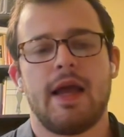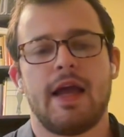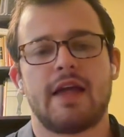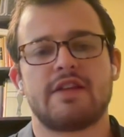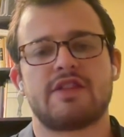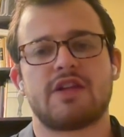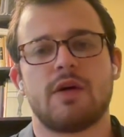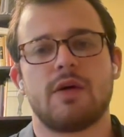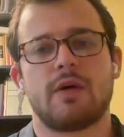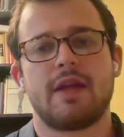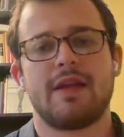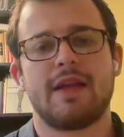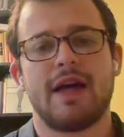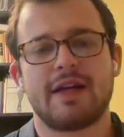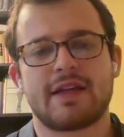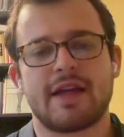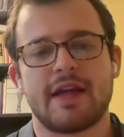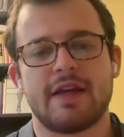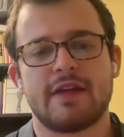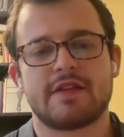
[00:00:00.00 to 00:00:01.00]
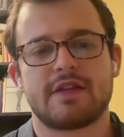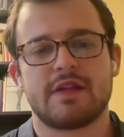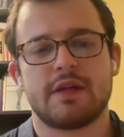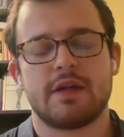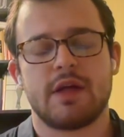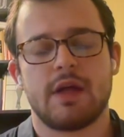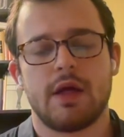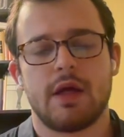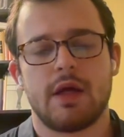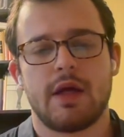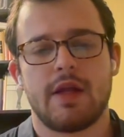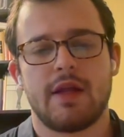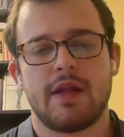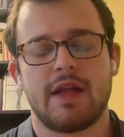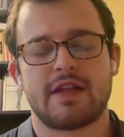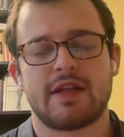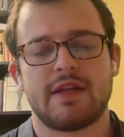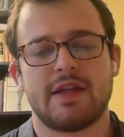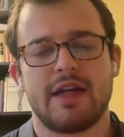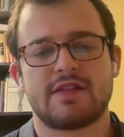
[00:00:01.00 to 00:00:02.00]
And so right. in that case, in
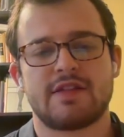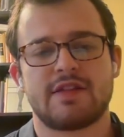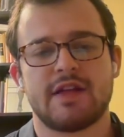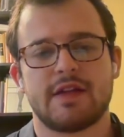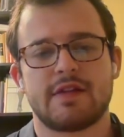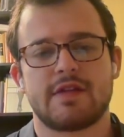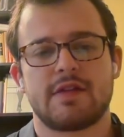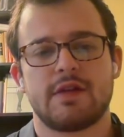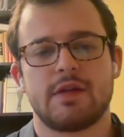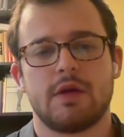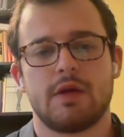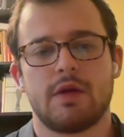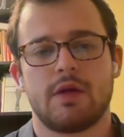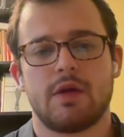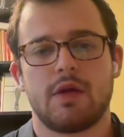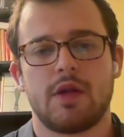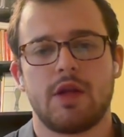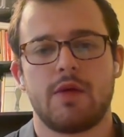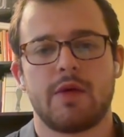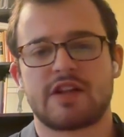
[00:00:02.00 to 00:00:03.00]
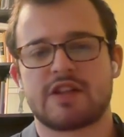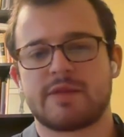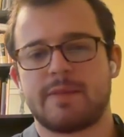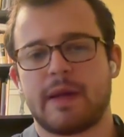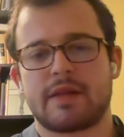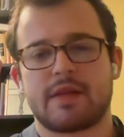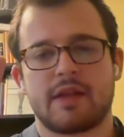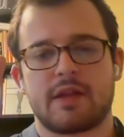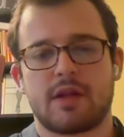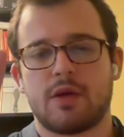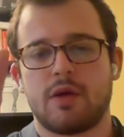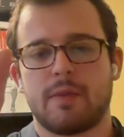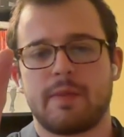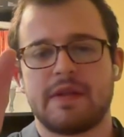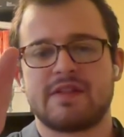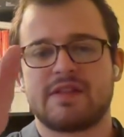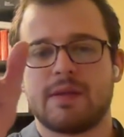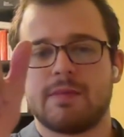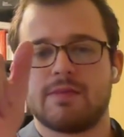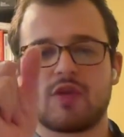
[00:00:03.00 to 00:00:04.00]
that sense, you would expect that there would
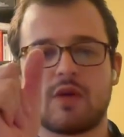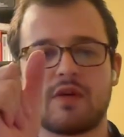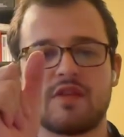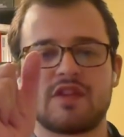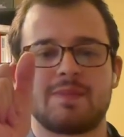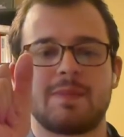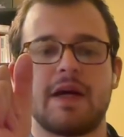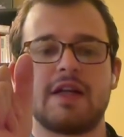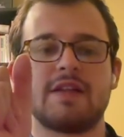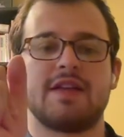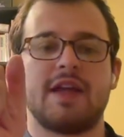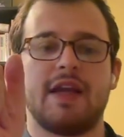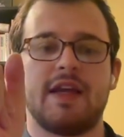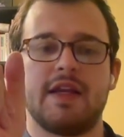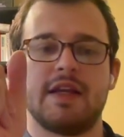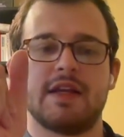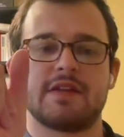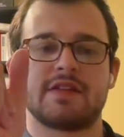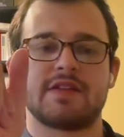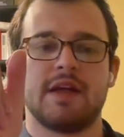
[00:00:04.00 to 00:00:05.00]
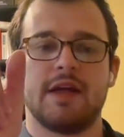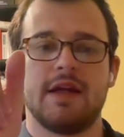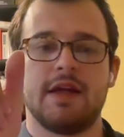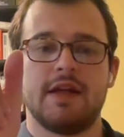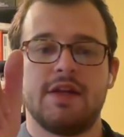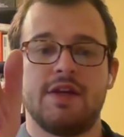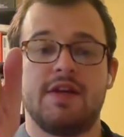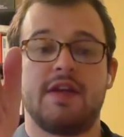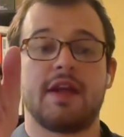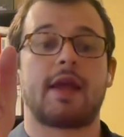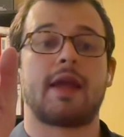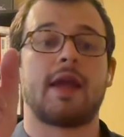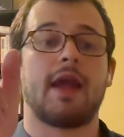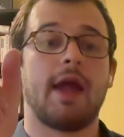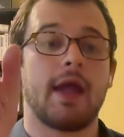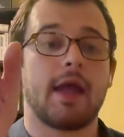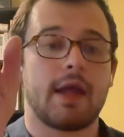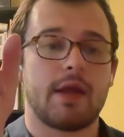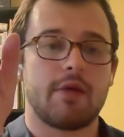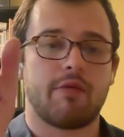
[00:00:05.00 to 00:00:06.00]
be some sort of spontaneous
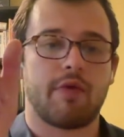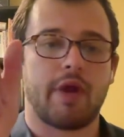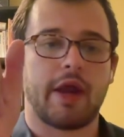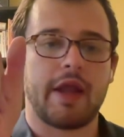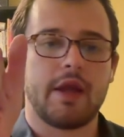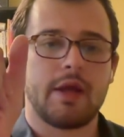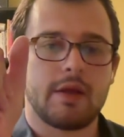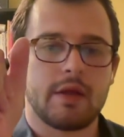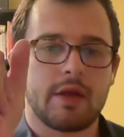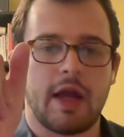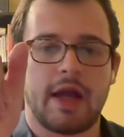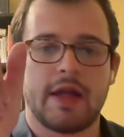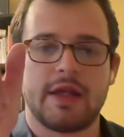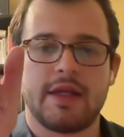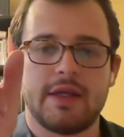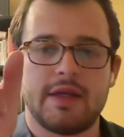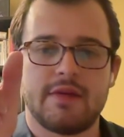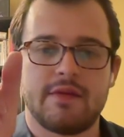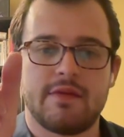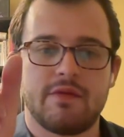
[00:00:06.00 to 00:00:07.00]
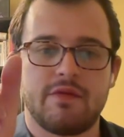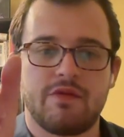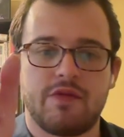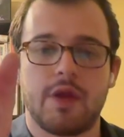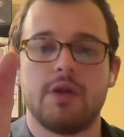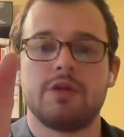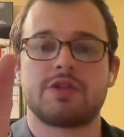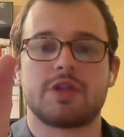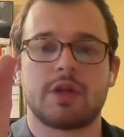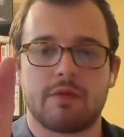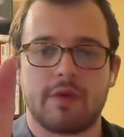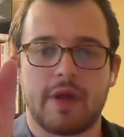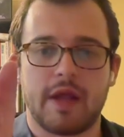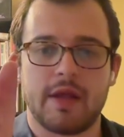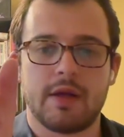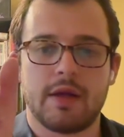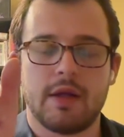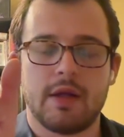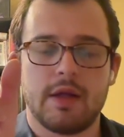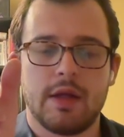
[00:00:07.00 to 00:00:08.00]
decay rate, i.e. fusion
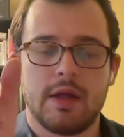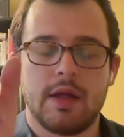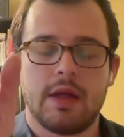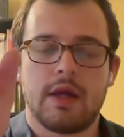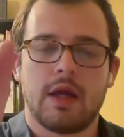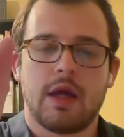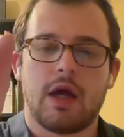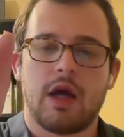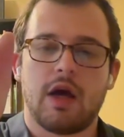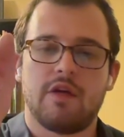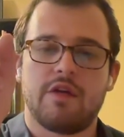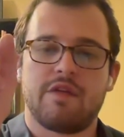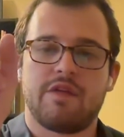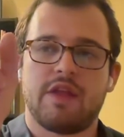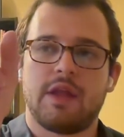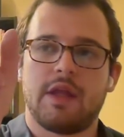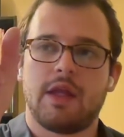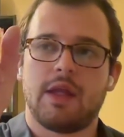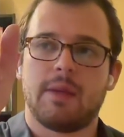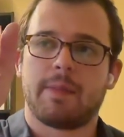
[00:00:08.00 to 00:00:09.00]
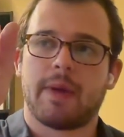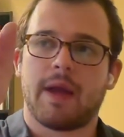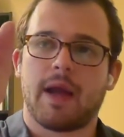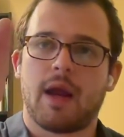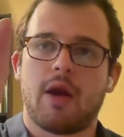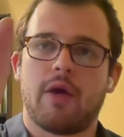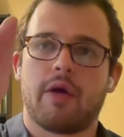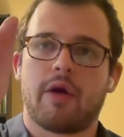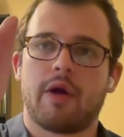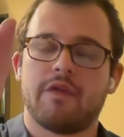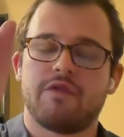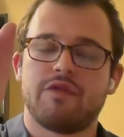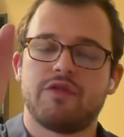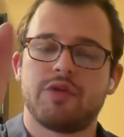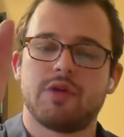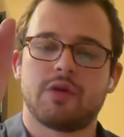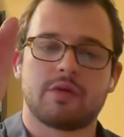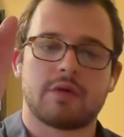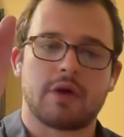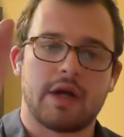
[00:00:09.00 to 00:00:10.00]
rate, of the pair of
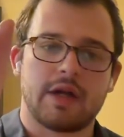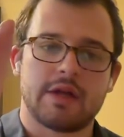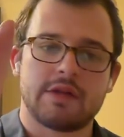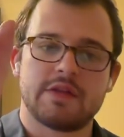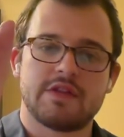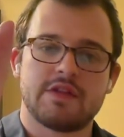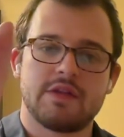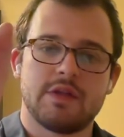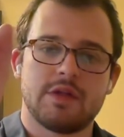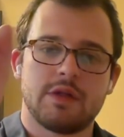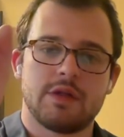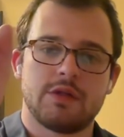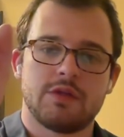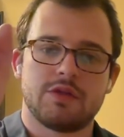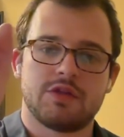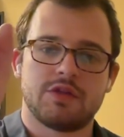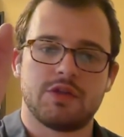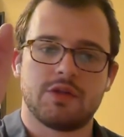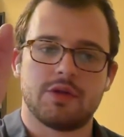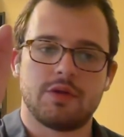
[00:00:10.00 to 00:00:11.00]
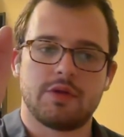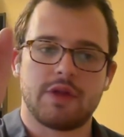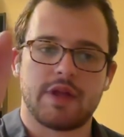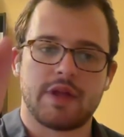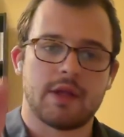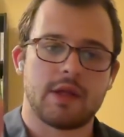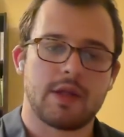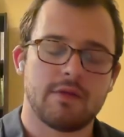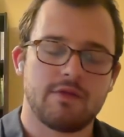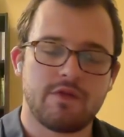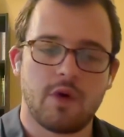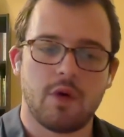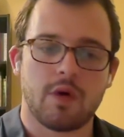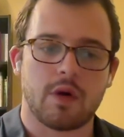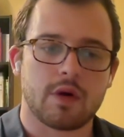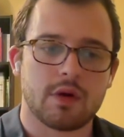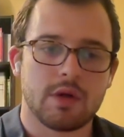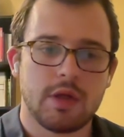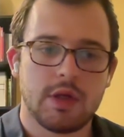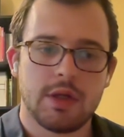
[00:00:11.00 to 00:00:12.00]
deuterons to the
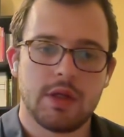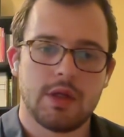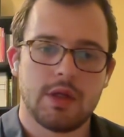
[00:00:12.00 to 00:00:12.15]
helium-4.